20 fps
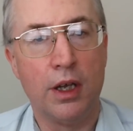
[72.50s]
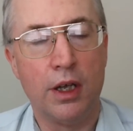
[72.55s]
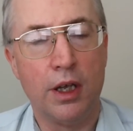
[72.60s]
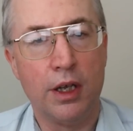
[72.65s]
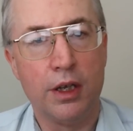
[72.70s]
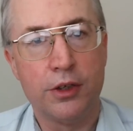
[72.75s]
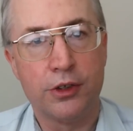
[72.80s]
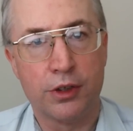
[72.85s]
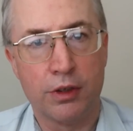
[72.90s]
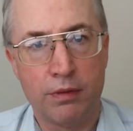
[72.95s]

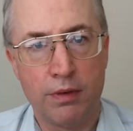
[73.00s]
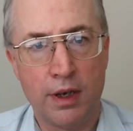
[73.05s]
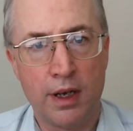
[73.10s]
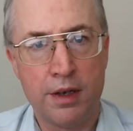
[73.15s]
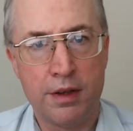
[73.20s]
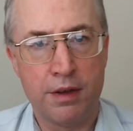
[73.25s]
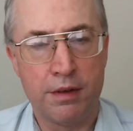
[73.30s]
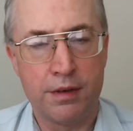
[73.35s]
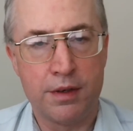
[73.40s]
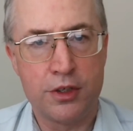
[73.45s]
So
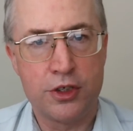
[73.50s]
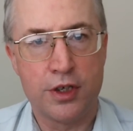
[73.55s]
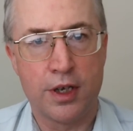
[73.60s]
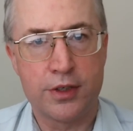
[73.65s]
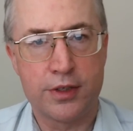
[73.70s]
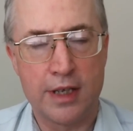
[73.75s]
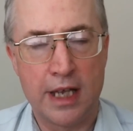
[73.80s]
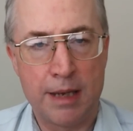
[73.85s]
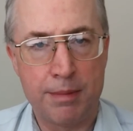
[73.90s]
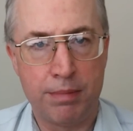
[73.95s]
rather than just
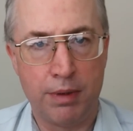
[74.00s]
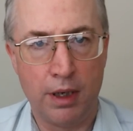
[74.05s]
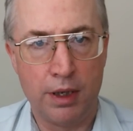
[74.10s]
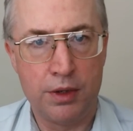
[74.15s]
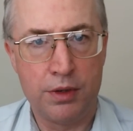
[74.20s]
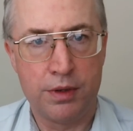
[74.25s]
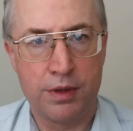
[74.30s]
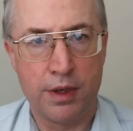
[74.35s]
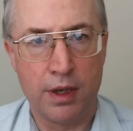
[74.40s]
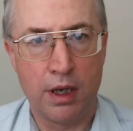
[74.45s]

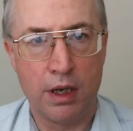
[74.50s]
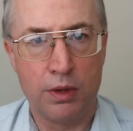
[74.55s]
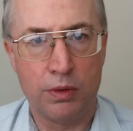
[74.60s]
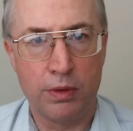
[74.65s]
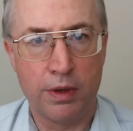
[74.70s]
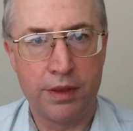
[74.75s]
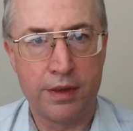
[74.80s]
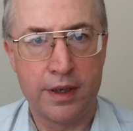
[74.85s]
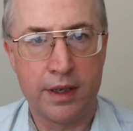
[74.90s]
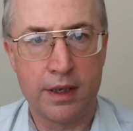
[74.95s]
upload the whole
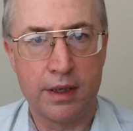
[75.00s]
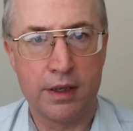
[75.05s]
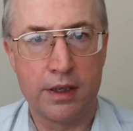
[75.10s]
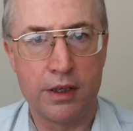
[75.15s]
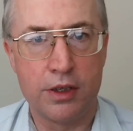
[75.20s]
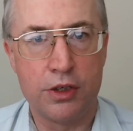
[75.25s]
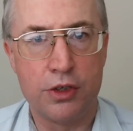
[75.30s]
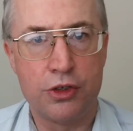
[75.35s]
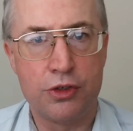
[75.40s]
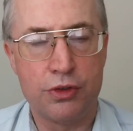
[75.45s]
thing
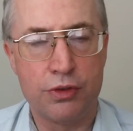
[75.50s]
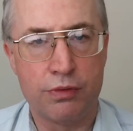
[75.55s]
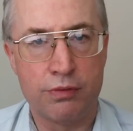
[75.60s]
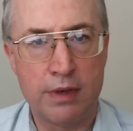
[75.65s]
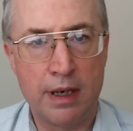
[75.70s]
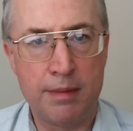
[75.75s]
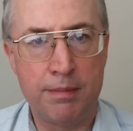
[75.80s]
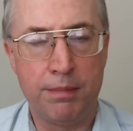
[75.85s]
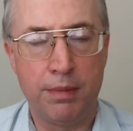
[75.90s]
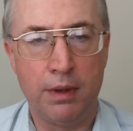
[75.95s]
to
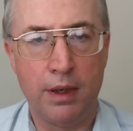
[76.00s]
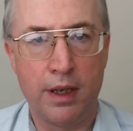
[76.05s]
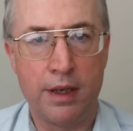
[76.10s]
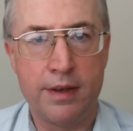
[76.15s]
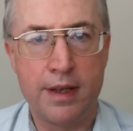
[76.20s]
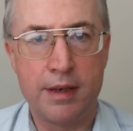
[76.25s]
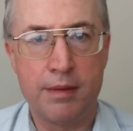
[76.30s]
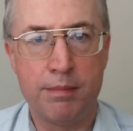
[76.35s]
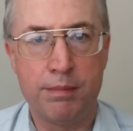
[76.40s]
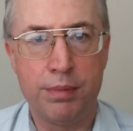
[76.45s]
Rumble and
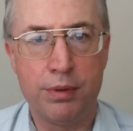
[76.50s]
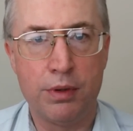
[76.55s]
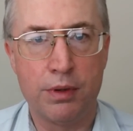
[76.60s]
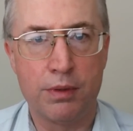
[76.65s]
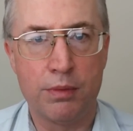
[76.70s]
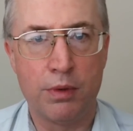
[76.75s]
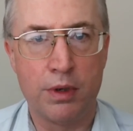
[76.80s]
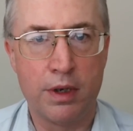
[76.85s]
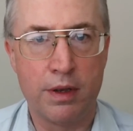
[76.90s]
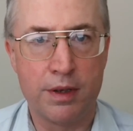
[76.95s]
then put
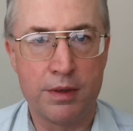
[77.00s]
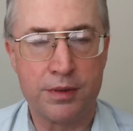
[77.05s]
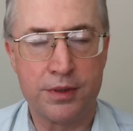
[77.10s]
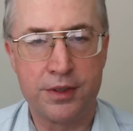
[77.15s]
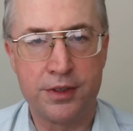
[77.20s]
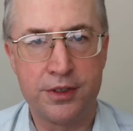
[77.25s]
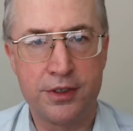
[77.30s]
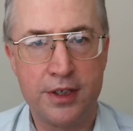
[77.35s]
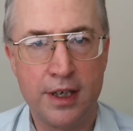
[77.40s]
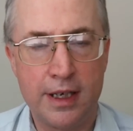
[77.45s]
one of those
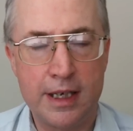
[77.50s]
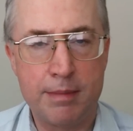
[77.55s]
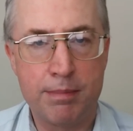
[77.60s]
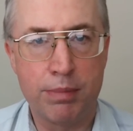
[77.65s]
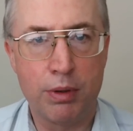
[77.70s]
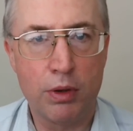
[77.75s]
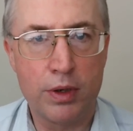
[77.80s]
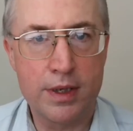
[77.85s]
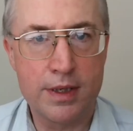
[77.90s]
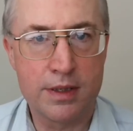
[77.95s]
silly
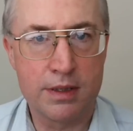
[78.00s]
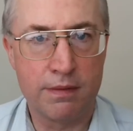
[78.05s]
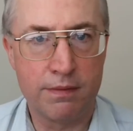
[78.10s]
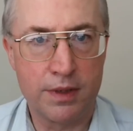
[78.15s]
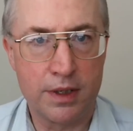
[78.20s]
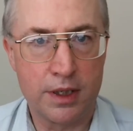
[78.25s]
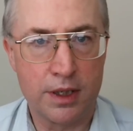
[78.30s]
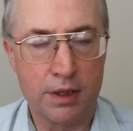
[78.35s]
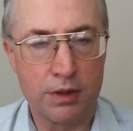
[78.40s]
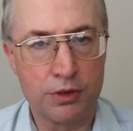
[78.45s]
pointer
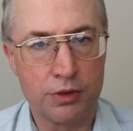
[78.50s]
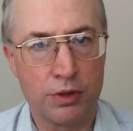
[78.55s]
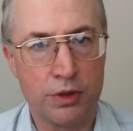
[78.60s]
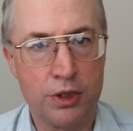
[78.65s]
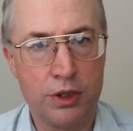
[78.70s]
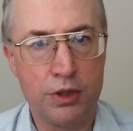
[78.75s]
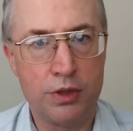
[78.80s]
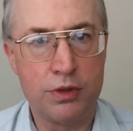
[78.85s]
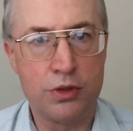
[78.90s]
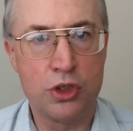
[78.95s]
videos on
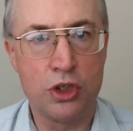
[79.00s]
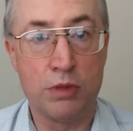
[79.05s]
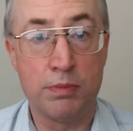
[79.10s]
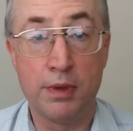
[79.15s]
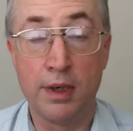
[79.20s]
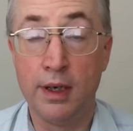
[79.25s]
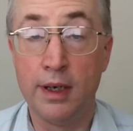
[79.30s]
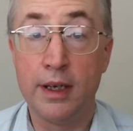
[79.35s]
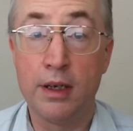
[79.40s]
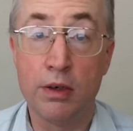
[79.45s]
YouTube,
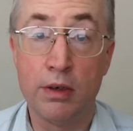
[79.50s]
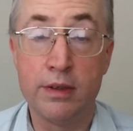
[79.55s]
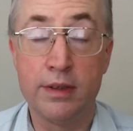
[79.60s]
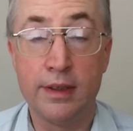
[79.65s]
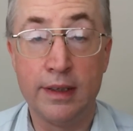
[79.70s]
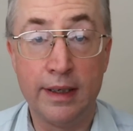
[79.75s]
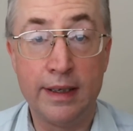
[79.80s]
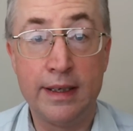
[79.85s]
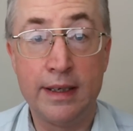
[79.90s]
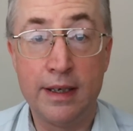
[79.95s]
click on the
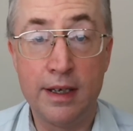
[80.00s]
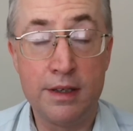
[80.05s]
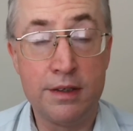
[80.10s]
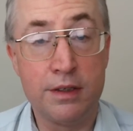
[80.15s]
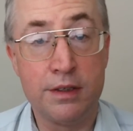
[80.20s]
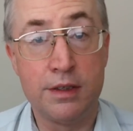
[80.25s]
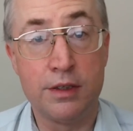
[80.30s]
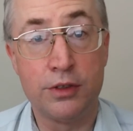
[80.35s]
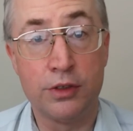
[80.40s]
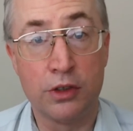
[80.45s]
link in the
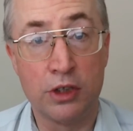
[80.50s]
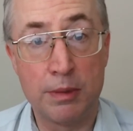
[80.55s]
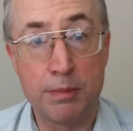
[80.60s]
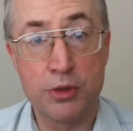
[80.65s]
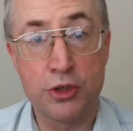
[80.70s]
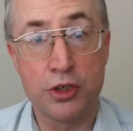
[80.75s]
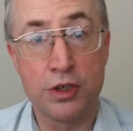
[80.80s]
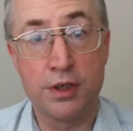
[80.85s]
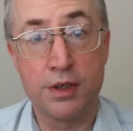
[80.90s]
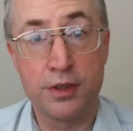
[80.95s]

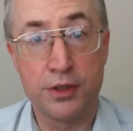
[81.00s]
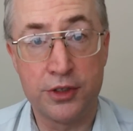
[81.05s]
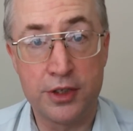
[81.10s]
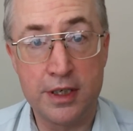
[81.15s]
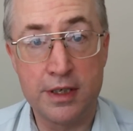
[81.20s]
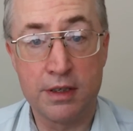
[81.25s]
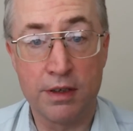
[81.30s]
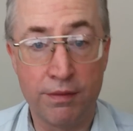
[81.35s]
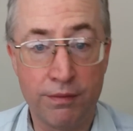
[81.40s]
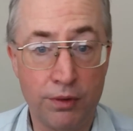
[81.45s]
description to see
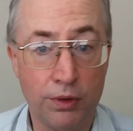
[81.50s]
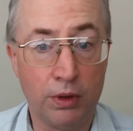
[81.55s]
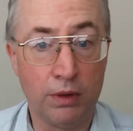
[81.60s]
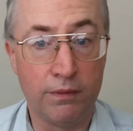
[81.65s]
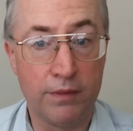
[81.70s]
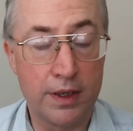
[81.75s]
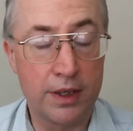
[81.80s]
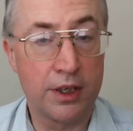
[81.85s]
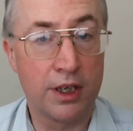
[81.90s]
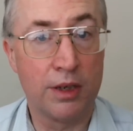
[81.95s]
the full
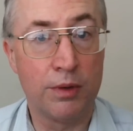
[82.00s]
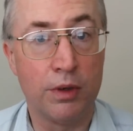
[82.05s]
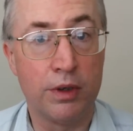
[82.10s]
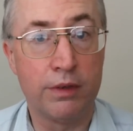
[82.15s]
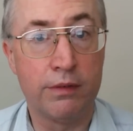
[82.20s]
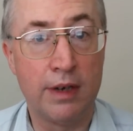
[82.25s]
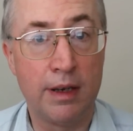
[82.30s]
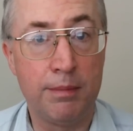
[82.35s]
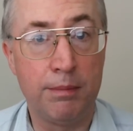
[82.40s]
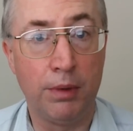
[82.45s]
video on
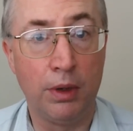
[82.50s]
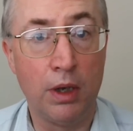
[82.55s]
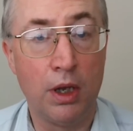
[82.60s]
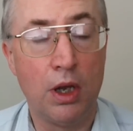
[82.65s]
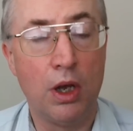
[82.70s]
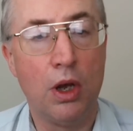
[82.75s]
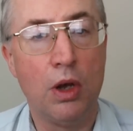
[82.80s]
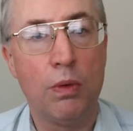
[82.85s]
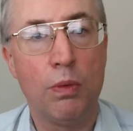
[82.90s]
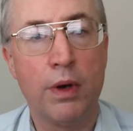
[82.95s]
Rumble,
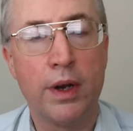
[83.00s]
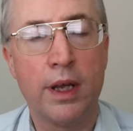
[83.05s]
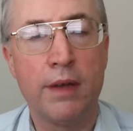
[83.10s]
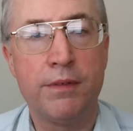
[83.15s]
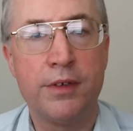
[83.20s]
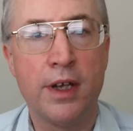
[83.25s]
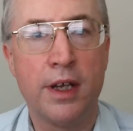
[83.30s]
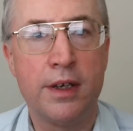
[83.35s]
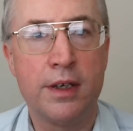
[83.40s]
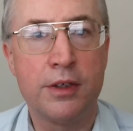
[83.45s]
what I've
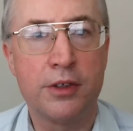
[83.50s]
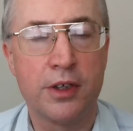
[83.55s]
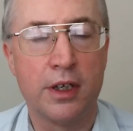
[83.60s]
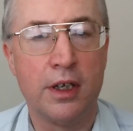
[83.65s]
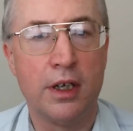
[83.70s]
done is